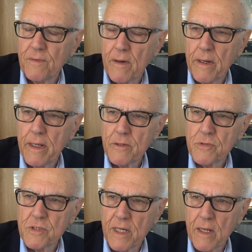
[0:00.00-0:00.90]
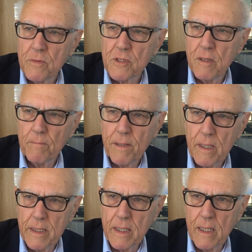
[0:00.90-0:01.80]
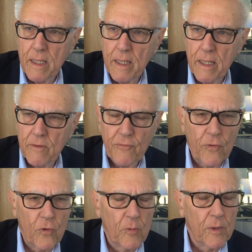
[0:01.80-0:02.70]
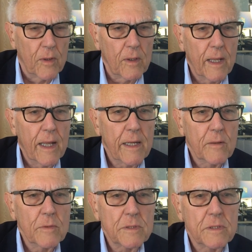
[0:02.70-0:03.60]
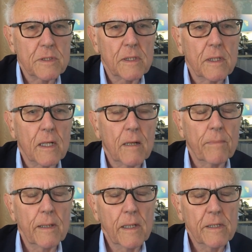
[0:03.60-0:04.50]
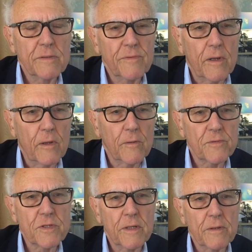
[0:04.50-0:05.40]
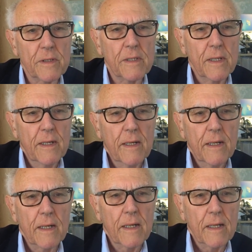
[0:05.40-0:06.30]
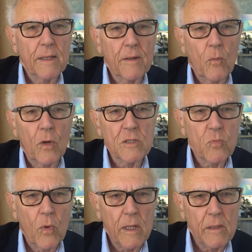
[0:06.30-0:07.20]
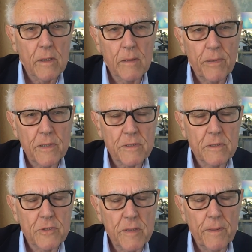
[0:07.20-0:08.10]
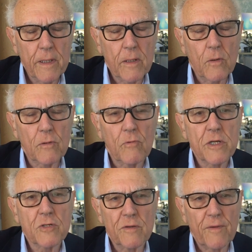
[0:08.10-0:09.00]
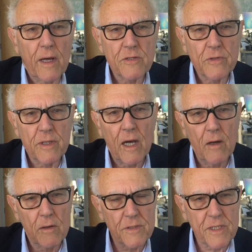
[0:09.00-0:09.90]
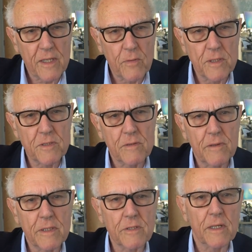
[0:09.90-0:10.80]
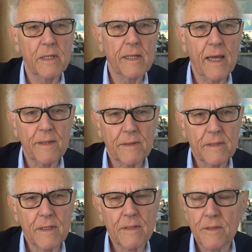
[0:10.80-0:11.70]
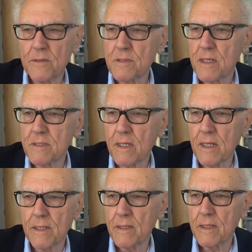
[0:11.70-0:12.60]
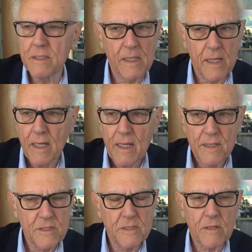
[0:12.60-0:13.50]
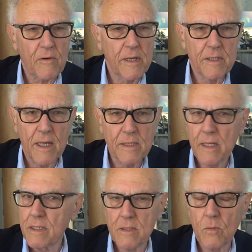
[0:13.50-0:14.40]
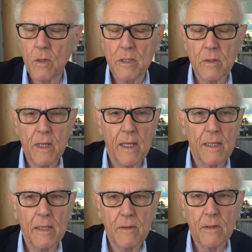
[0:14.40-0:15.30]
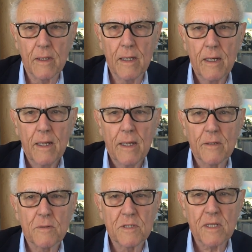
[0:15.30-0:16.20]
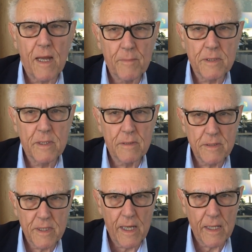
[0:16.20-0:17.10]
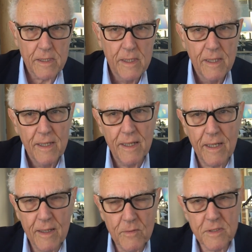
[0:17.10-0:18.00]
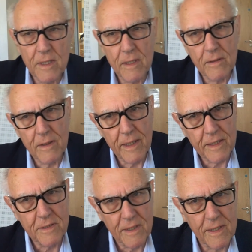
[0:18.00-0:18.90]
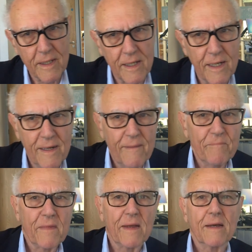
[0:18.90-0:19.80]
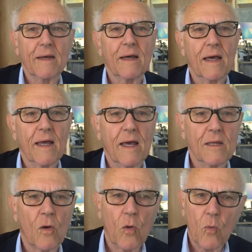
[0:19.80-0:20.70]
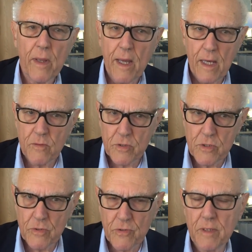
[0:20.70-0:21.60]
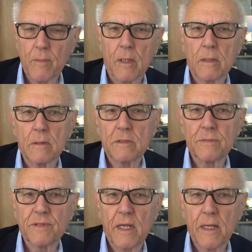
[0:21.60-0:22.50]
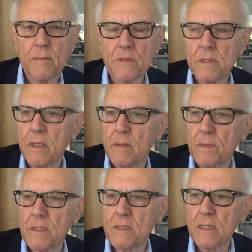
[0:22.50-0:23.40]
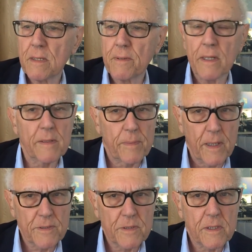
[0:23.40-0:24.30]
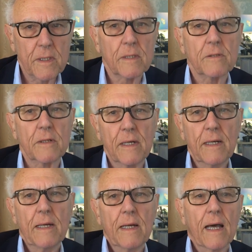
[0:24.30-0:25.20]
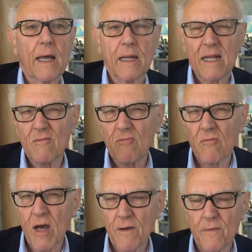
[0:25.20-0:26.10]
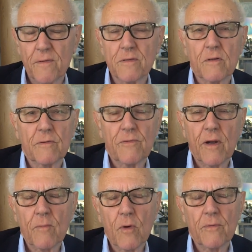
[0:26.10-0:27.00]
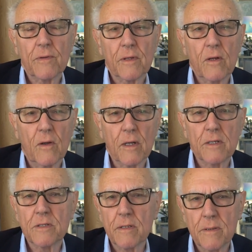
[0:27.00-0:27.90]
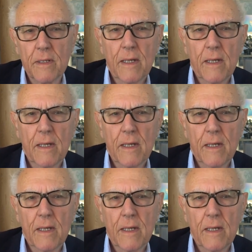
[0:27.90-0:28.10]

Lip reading: very interesting. It was completely informal and it was completely devolved, so that there was one person at GP called a regional advisor in the whole of the southwestern region. He gathered the enthusiasts together and he said, "This is a great idea, do what you can locally." It was as amateur as that. And I was the local Exeter guy. And all we had were two or three models of schemes that had been set up in other parts of the country and a rough sort of framework from the college that